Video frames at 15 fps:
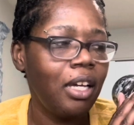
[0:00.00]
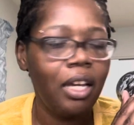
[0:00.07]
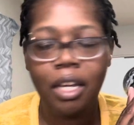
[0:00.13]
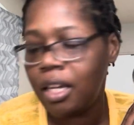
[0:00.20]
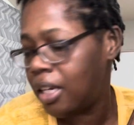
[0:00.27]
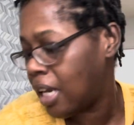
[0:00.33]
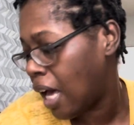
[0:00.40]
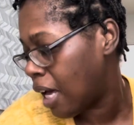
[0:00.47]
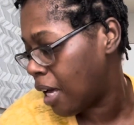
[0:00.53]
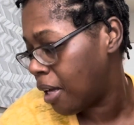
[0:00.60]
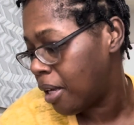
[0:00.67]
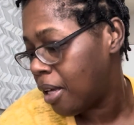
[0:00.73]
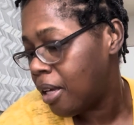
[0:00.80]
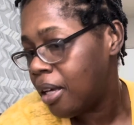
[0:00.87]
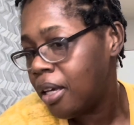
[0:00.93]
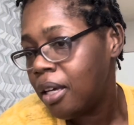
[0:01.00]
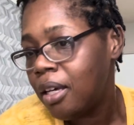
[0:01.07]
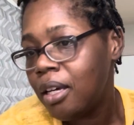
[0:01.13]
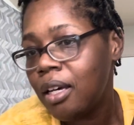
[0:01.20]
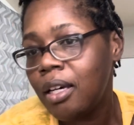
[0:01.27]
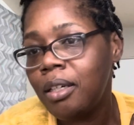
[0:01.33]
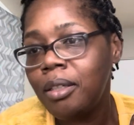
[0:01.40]
And I
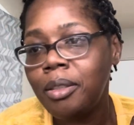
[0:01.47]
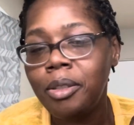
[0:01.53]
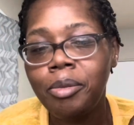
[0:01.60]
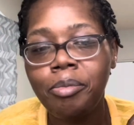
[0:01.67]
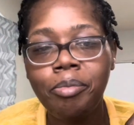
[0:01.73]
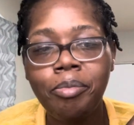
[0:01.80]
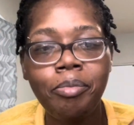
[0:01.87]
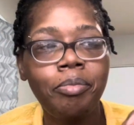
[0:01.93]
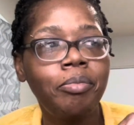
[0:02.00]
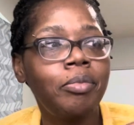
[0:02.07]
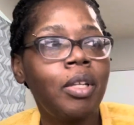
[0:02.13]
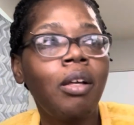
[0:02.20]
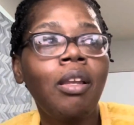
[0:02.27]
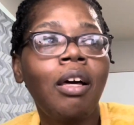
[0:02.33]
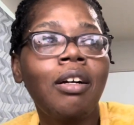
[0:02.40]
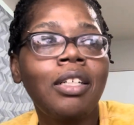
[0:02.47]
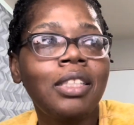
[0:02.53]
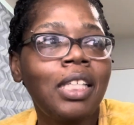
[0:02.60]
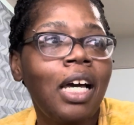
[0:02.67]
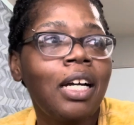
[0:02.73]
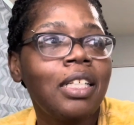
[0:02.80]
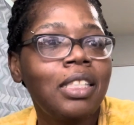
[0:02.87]
no longer
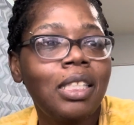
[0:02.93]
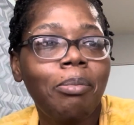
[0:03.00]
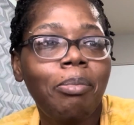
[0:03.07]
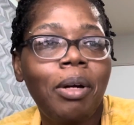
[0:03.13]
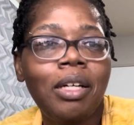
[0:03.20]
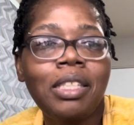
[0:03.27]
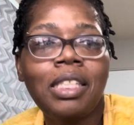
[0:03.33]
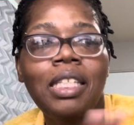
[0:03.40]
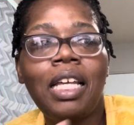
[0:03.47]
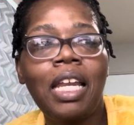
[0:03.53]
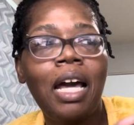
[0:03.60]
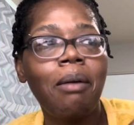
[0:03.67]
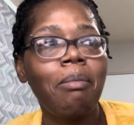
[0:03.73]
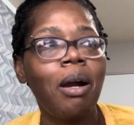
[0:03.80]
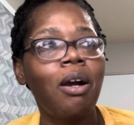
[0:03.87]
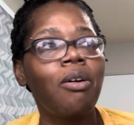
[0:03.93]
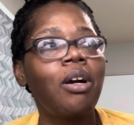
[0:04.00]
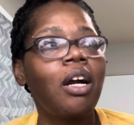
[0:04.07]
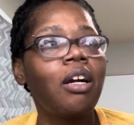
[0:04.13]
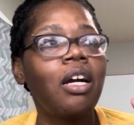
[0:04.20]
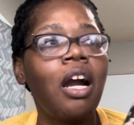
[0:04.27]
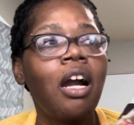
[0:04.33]
talking to the person that I bought
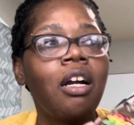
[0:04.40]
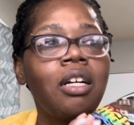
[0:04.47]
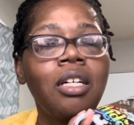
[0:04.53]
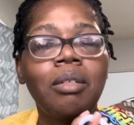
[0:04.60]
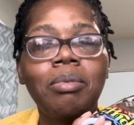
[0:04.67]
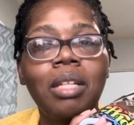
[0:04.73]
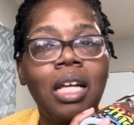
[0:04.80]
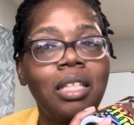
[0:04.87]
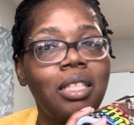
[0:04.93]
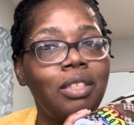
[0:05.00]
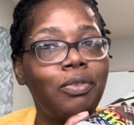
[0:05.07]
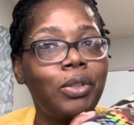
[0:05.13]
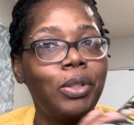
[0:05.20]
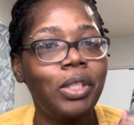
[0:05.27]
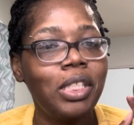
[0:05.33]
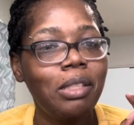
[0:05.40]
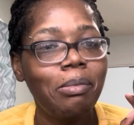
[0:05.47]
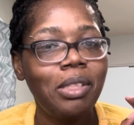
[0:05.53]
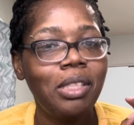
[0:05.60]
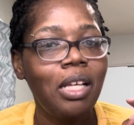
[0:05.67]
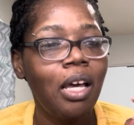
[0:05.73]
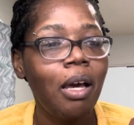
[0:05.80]
our cups like this for
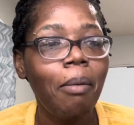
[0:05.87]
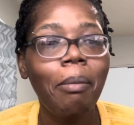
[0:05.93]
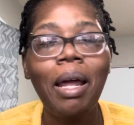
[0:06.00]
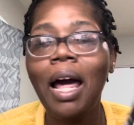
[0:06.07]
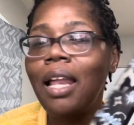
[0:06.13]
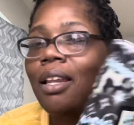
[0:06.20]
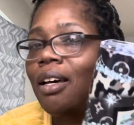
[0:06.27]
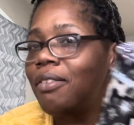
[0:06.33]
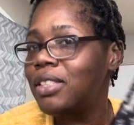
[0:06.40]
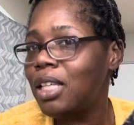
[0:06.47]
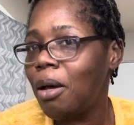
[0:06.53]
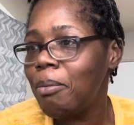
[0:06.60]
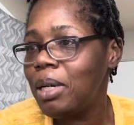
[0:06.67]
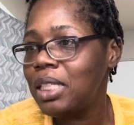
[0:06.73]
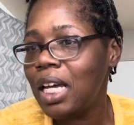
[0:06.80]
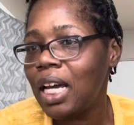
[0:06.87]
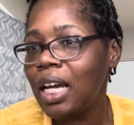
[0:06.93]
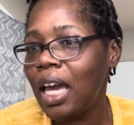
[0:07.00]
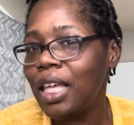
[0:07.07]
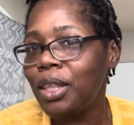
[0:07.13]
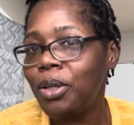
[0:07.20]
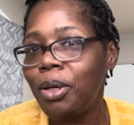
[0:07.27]
Christmas, but I love it so much I
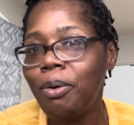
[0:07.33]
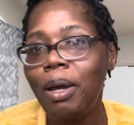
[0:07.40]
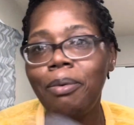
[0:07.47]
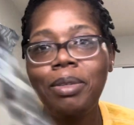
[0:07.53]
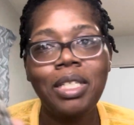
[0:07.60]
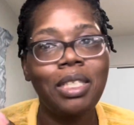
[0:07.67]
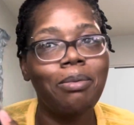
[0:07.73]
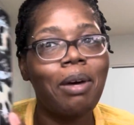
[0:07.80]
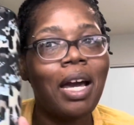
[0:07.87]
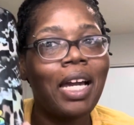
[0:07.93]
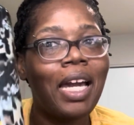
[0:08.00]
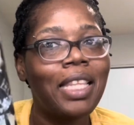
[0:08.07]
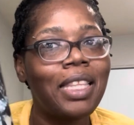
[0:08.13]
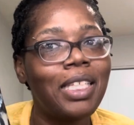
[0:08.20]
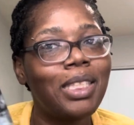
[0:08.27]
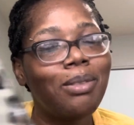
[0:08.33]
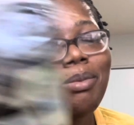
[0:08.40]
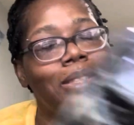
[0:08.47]
can't throw it away, which is why I got this one.